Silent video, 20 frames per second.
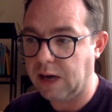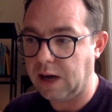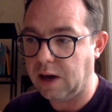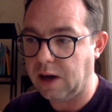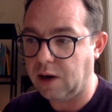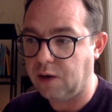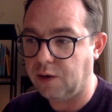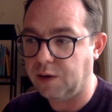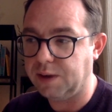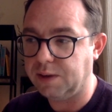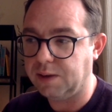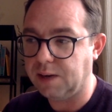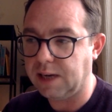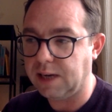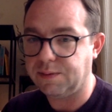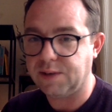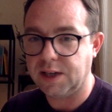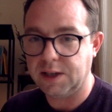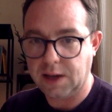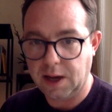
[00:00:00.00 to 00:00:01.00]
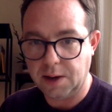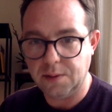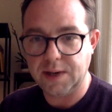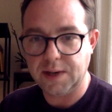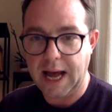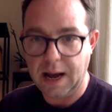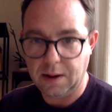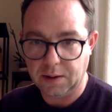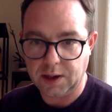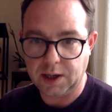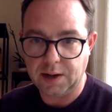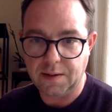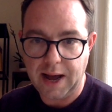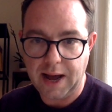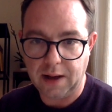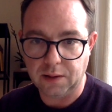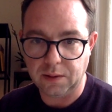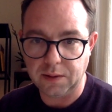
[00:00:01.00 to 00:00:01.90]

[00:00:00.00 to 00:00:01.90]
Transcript: are left in no doubt kind of how